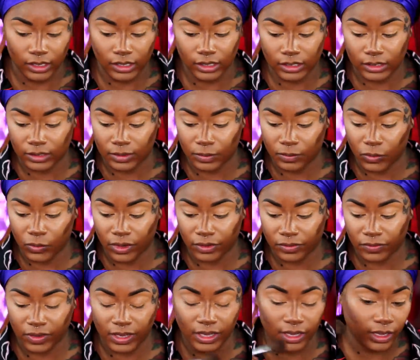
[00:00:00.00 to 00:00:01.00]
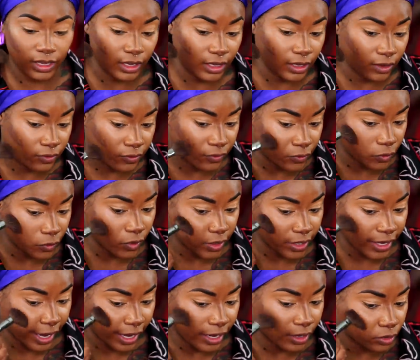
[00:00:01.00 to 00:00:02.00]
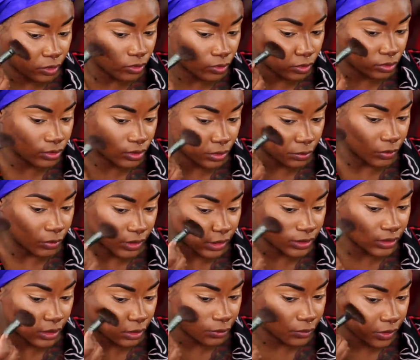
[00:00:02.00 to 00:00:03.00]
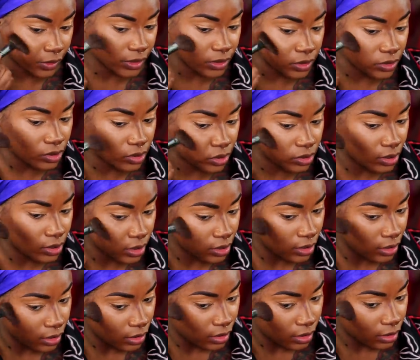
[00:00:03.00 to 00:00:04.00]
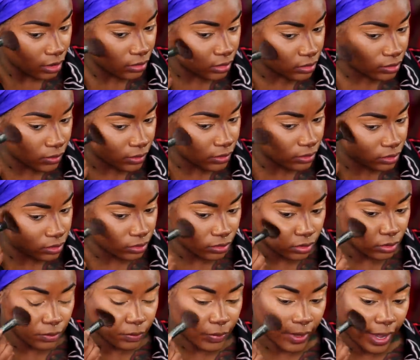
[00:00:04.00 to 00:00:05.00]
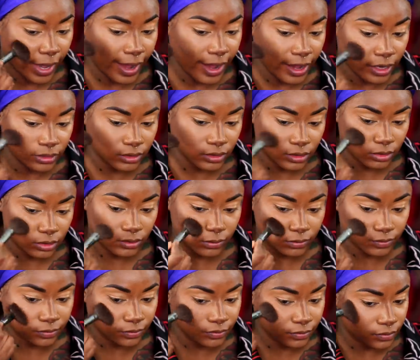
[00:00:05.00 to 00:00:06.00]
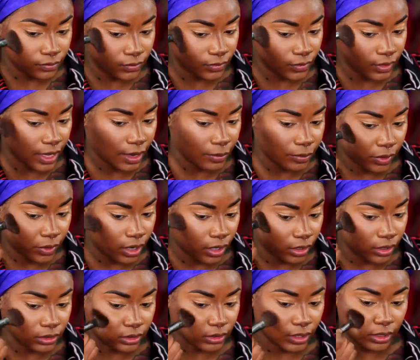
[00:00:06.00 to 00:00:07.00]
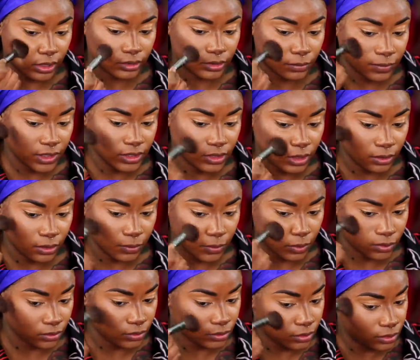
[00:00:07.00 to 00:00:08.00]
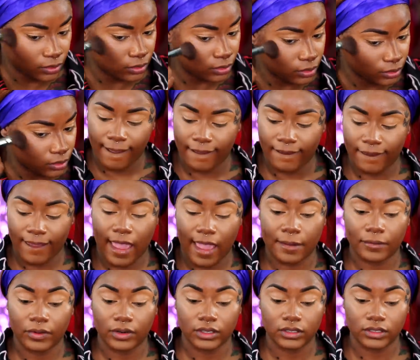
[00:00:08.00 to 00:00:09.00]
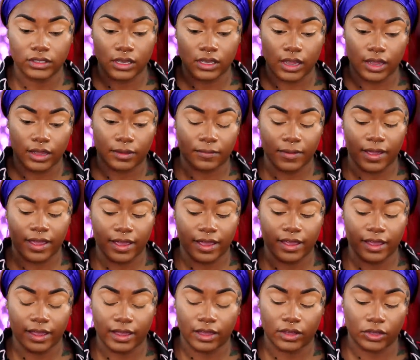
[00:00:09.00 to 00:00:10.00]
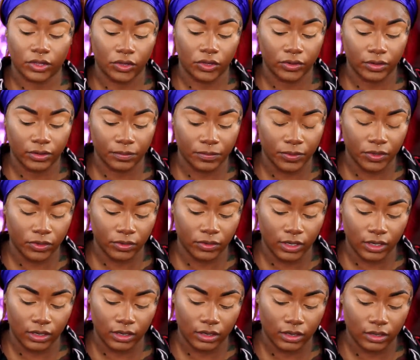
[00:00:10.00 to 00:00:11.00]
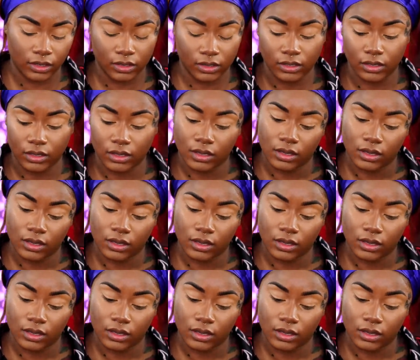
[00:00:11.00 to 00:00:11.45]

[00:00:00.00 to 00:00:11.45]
this Morphe E4 angled blending brush. I'm just going to pat that product into my cheekbones. Now I'm going to take my Huda Beauty